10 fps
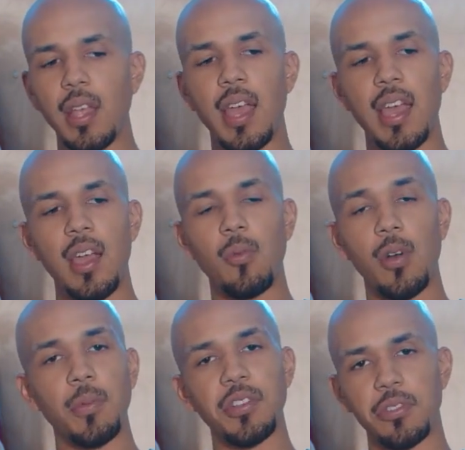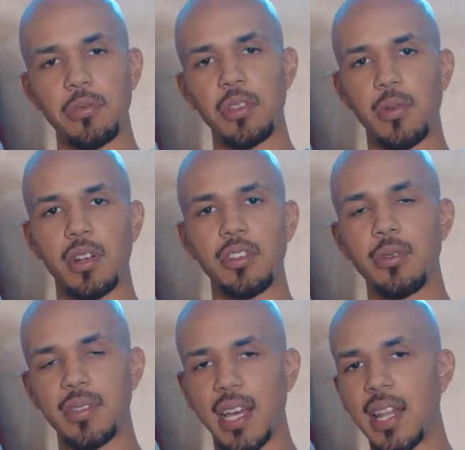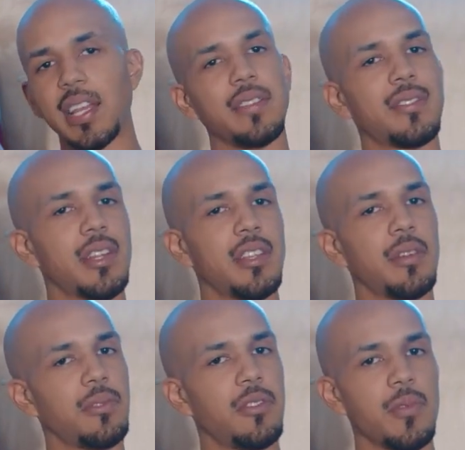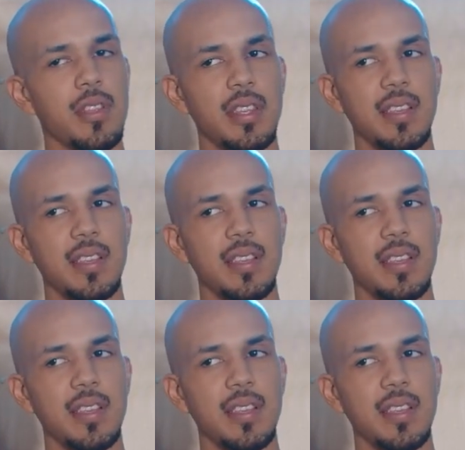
and what we truly want to do. It's kind of like your sun and your moon, really.